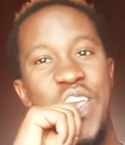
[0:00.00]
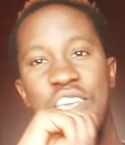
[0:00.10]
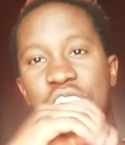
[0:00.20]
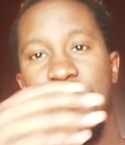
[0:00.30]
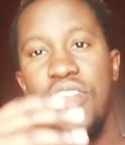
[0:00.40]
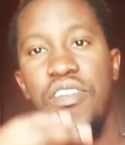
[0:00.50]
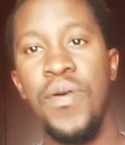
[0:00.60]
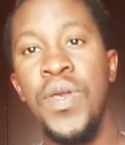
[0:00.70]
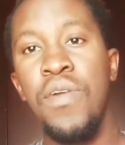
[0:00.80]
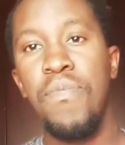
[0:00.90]
Yeah, whatever.
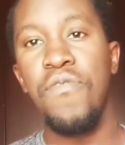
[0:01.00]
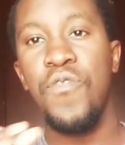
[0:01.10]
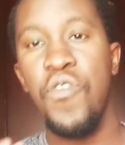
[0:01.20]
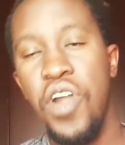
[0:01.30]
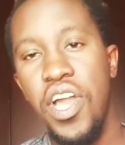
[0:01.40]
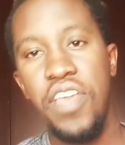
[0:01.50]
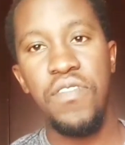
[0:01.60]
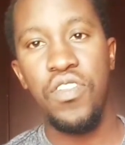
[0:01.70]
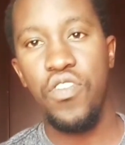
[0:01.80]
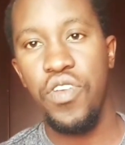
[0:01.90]
Before I
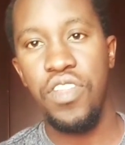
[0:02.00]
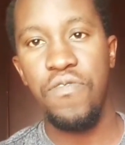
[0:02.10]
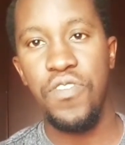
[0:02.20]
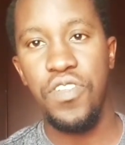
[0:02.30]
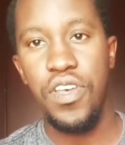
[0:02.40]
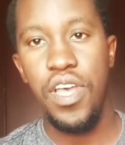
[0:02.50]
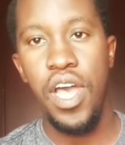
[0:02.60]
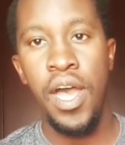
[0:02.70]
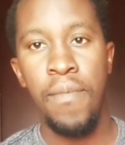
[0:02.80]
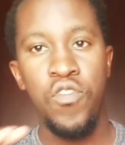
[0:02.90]
even go any
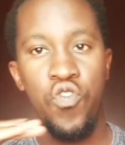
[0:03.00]
further,